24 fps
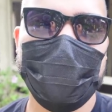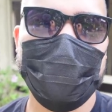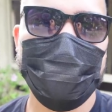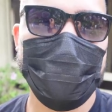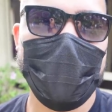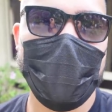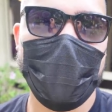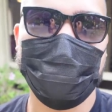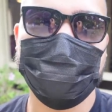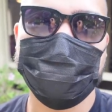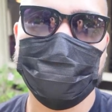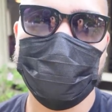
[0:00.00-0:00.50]

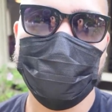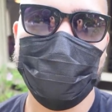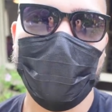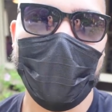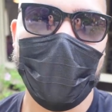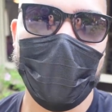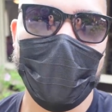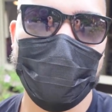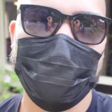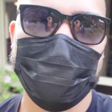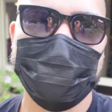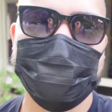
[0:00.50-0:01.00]
about two
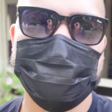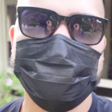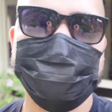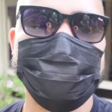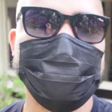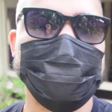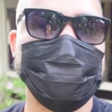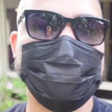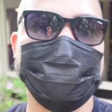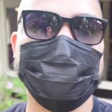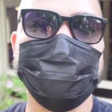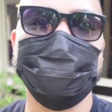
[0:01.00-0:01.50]
hours
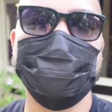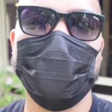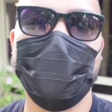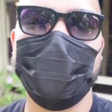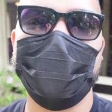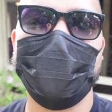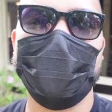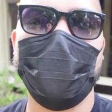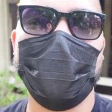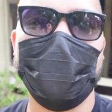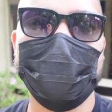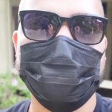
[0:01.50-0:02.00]
just
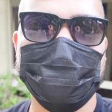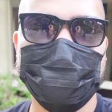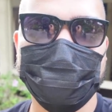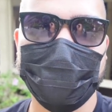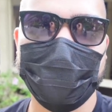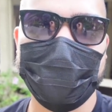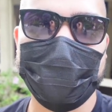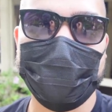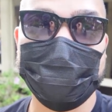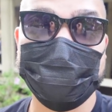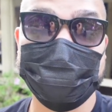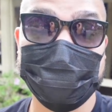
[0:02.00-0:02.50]
enjoying our
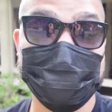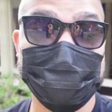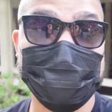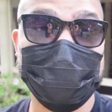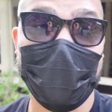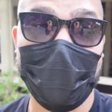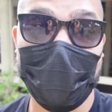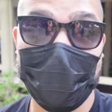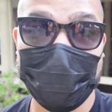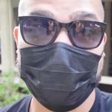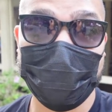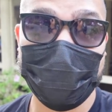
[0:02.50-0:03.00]
drinks and
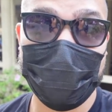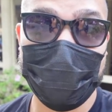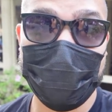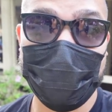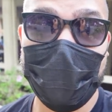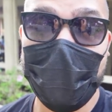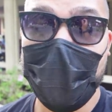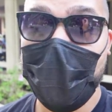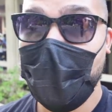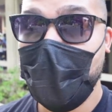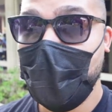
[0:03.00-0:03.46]
talking.